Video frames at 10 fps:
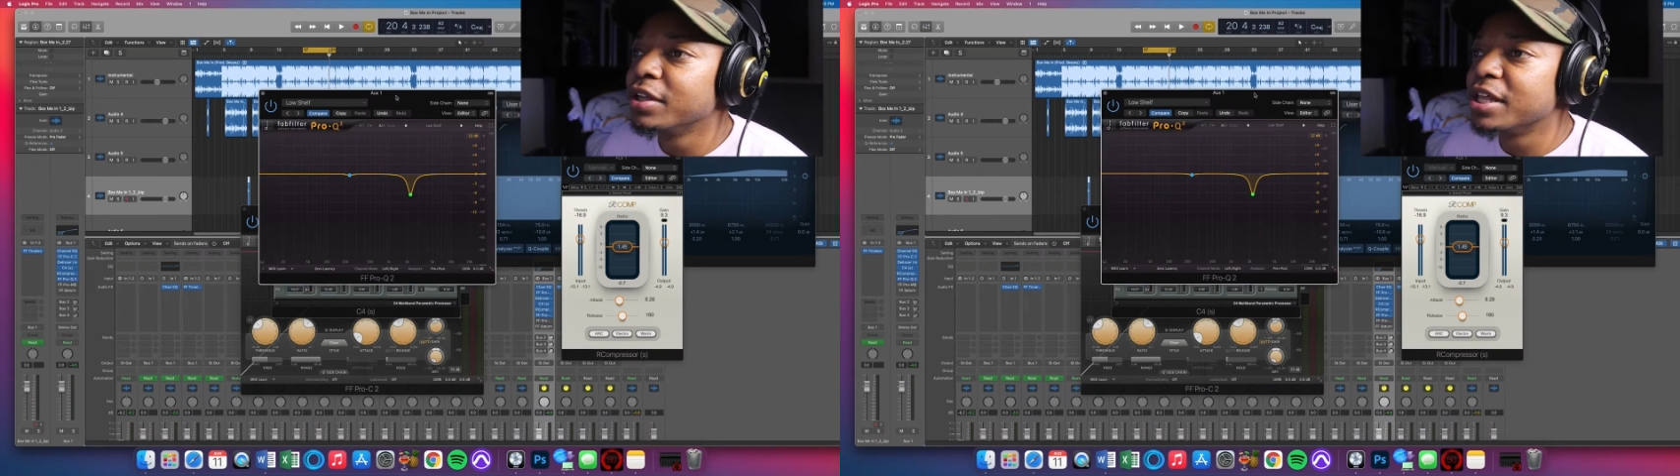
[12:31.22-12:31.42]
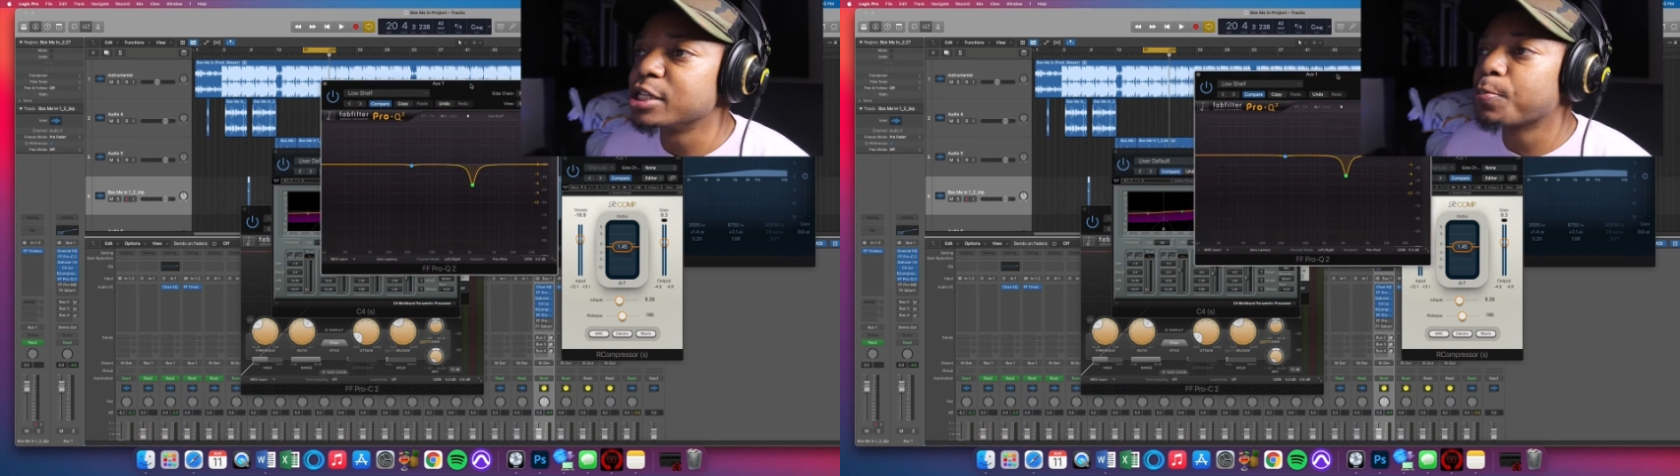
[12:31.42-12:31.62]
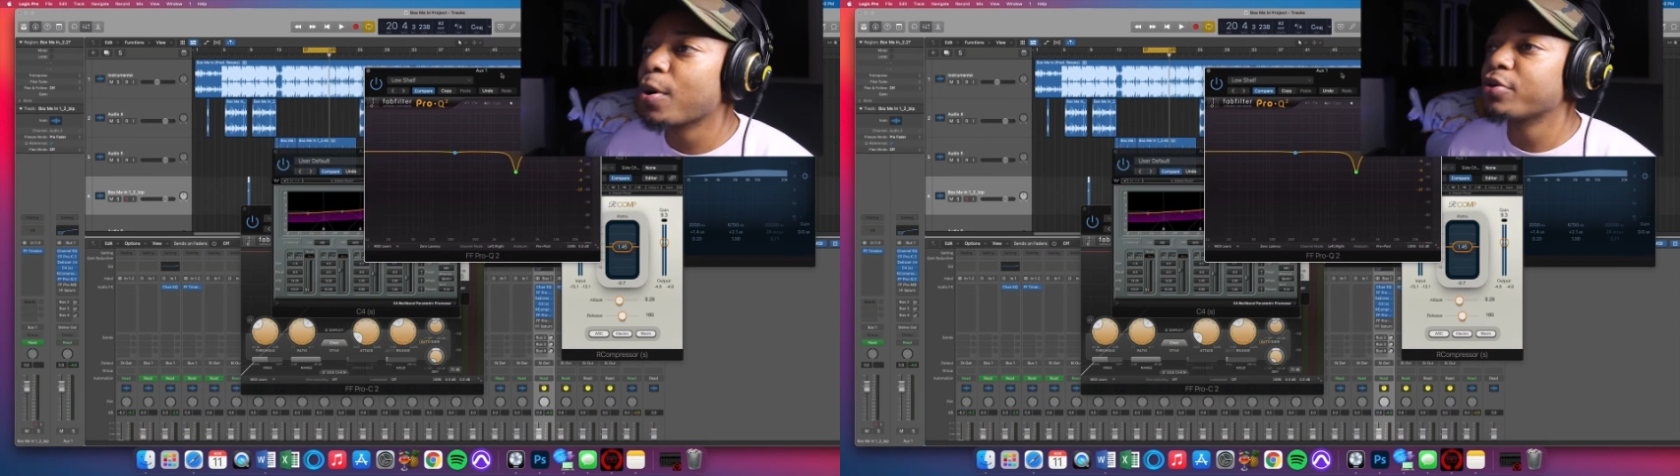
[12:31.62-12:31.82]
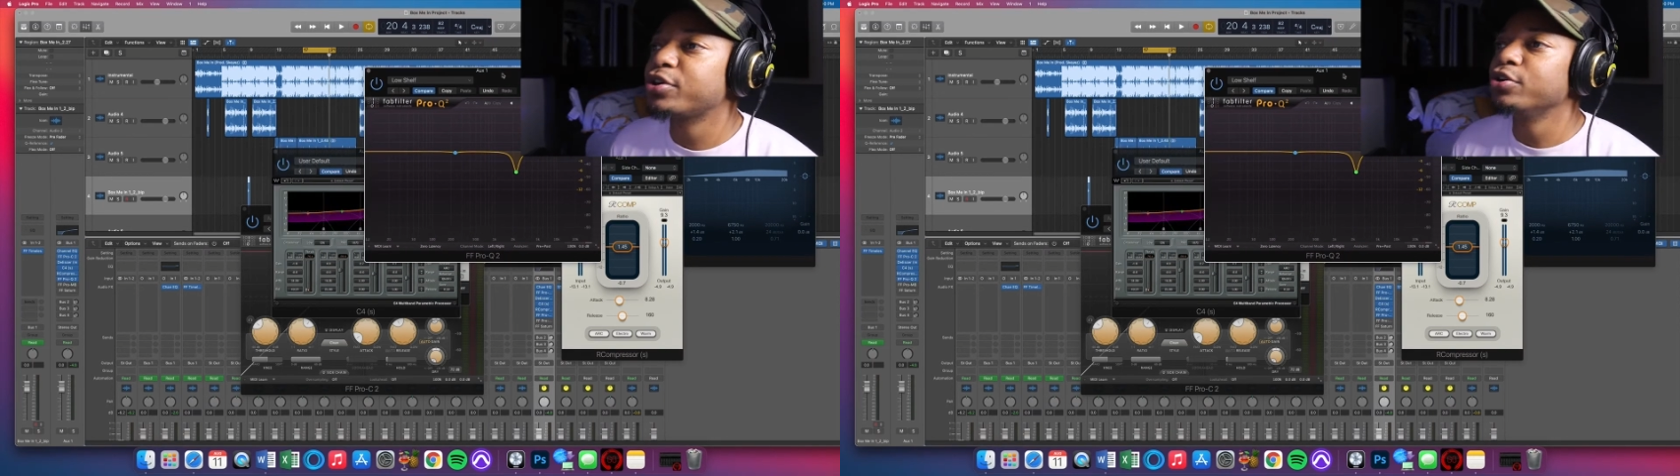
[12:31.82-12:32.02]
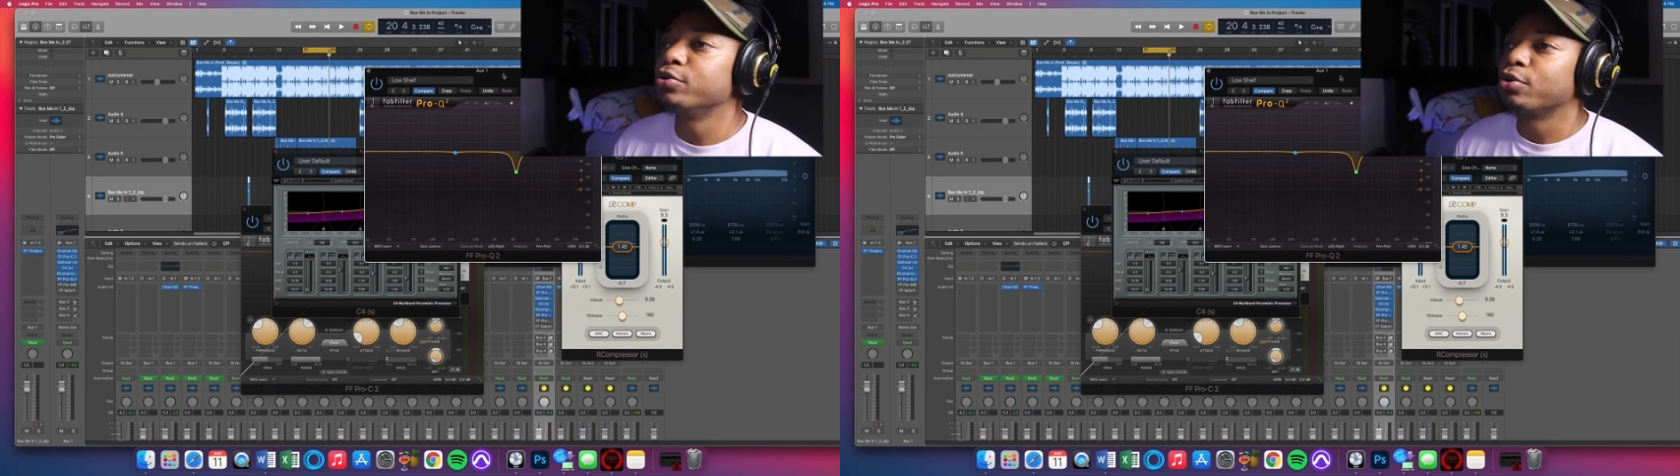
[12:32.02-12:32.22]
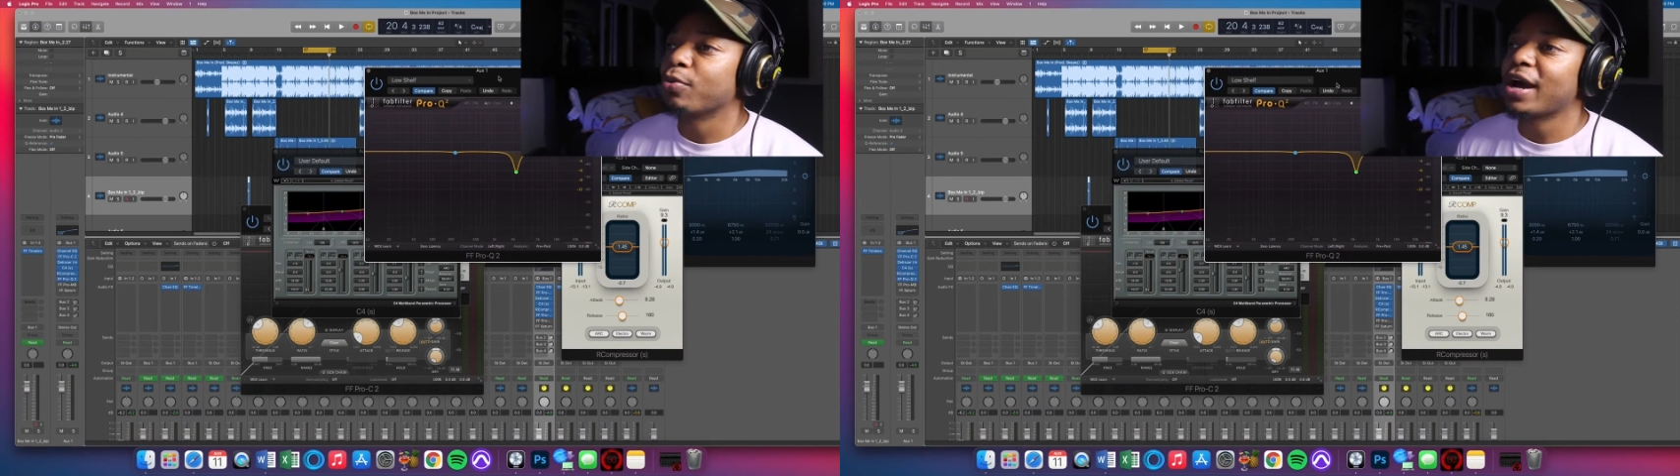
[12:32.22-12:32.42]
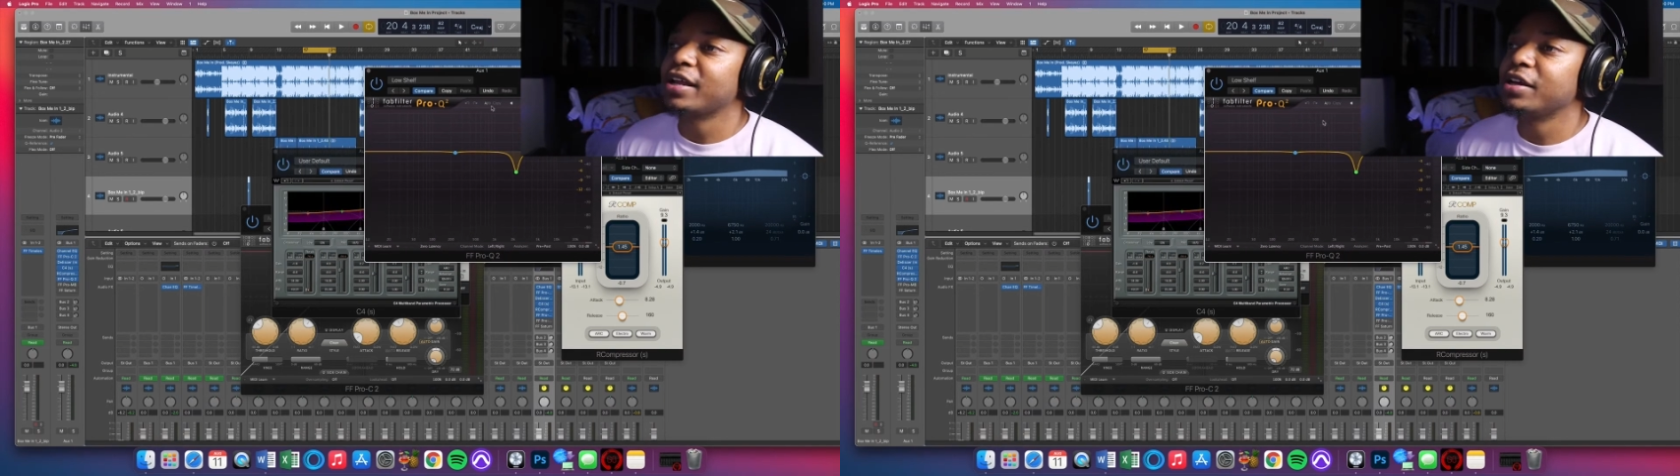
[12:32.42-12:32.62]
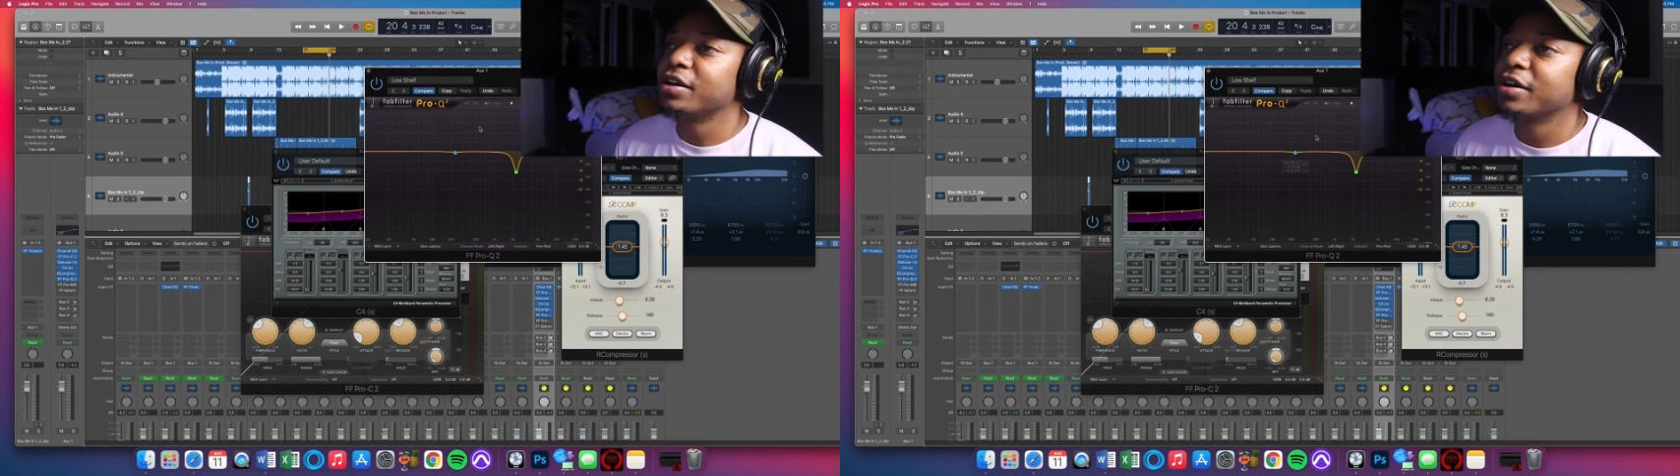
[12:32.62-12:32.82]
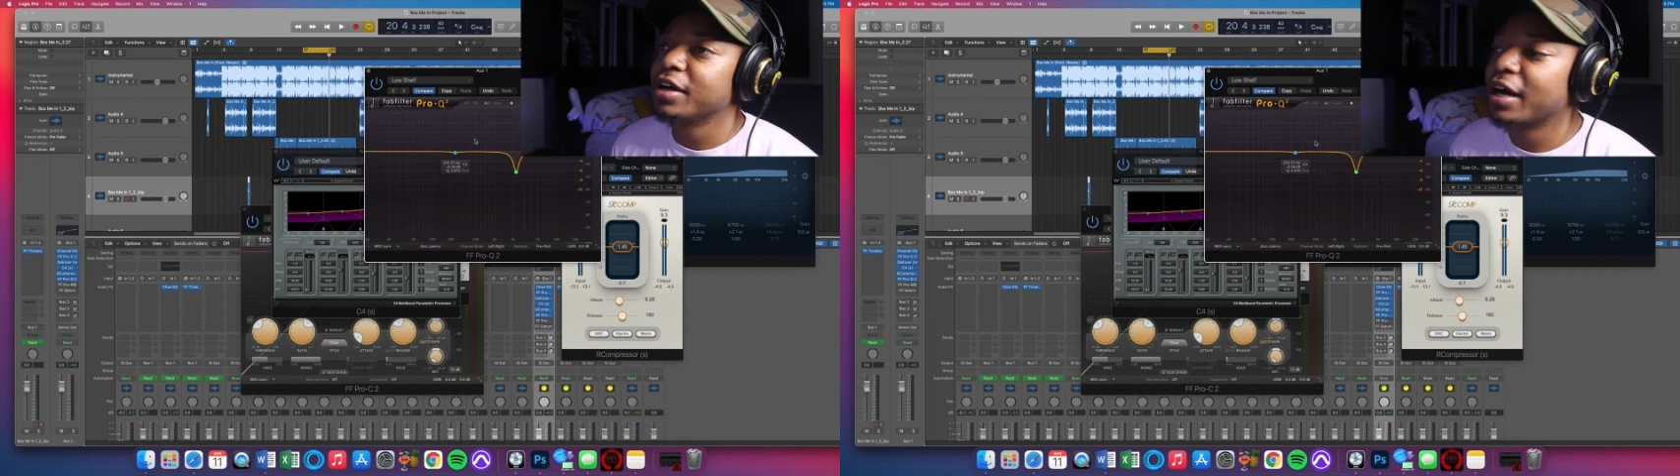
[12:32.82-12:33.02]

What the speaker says: this Pro Q right here.